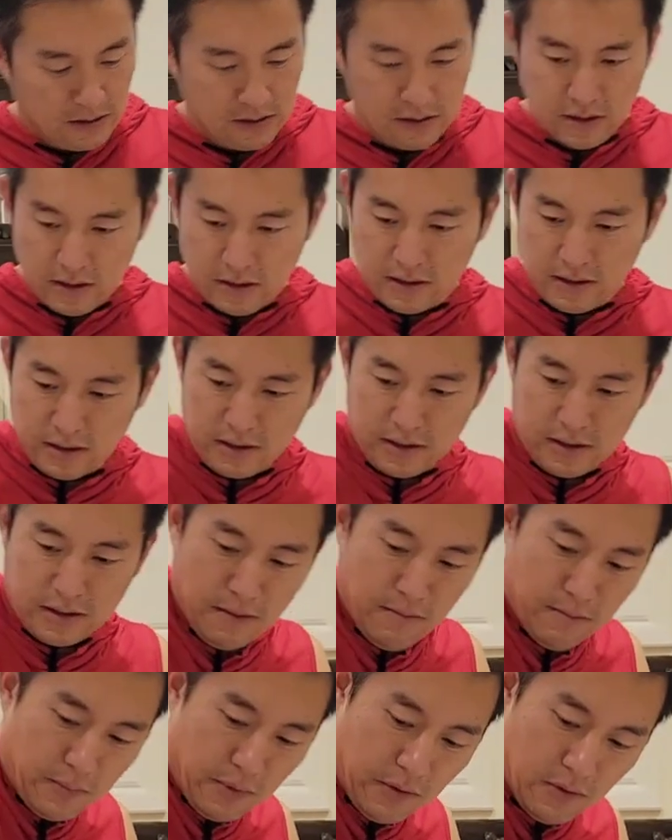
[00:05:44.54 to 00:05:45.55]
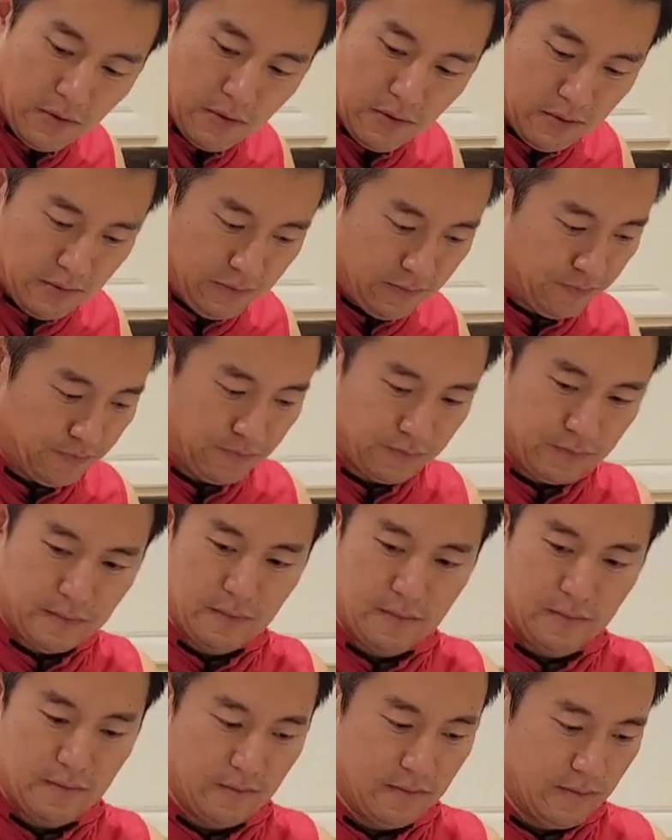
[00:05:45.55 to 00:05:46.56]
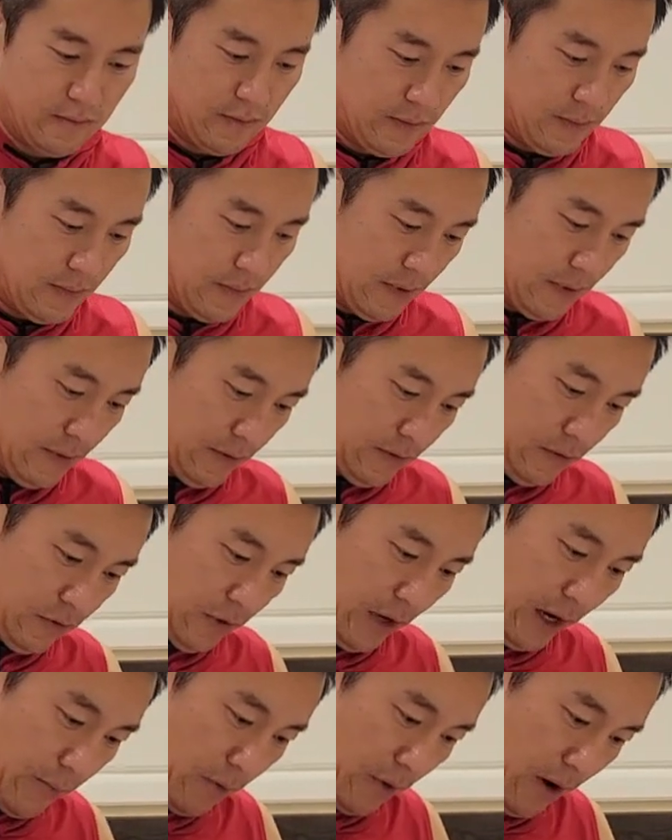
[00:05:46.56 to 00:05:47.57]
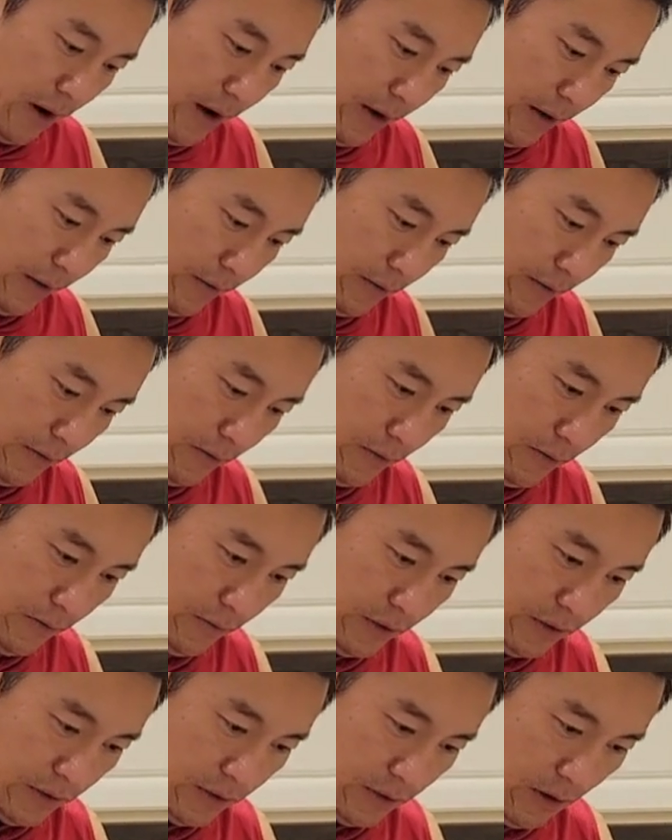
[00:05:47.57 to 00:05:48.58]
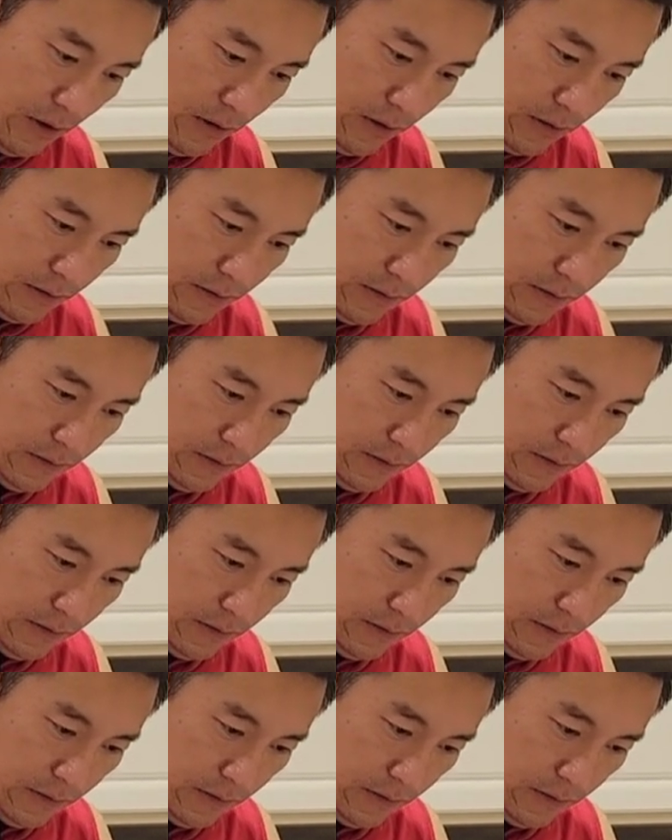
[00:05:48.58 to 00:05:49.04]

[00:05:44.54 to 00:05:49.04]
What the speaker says: Just a simple dry brine with salt.